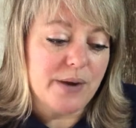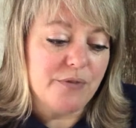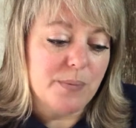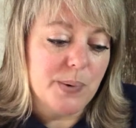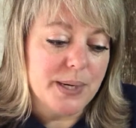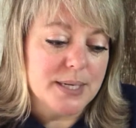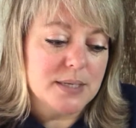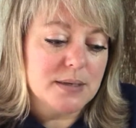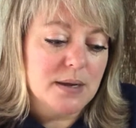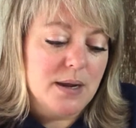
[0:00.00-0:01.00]
for
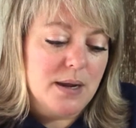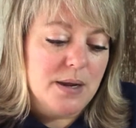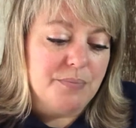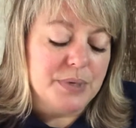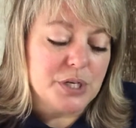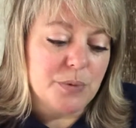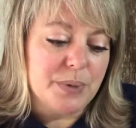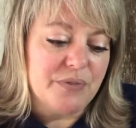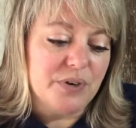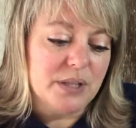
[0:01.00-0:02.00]
boys. Mr.
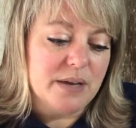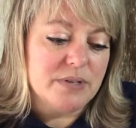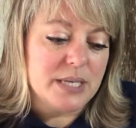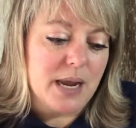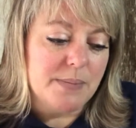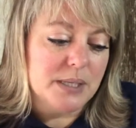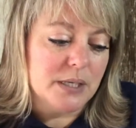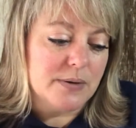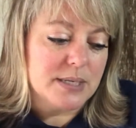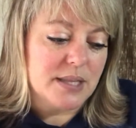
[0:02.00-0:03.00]
Beaver left Sam and
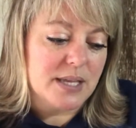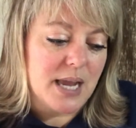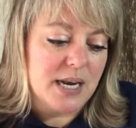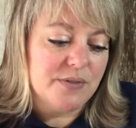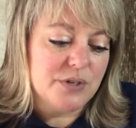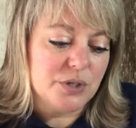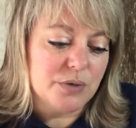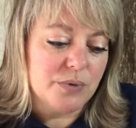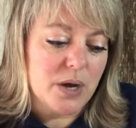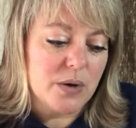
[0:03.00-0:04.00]
Lewis at the end of a dirt
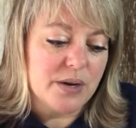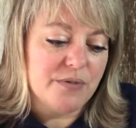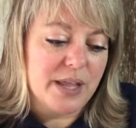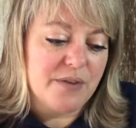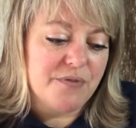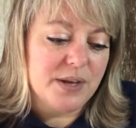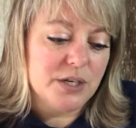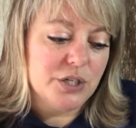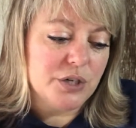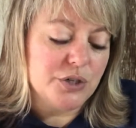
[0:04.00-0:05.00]
road, and they
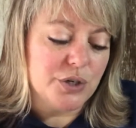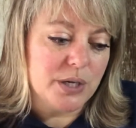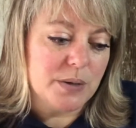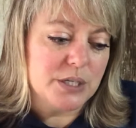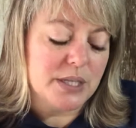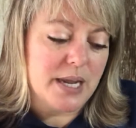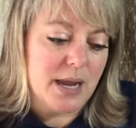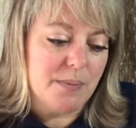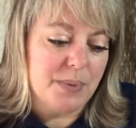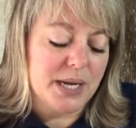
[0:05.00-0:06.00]
finished their journey to the
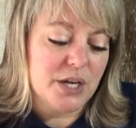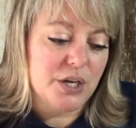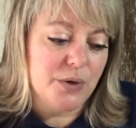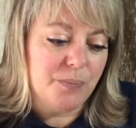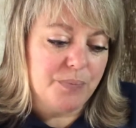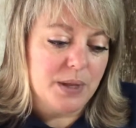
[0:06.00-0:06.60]
camp by canoe.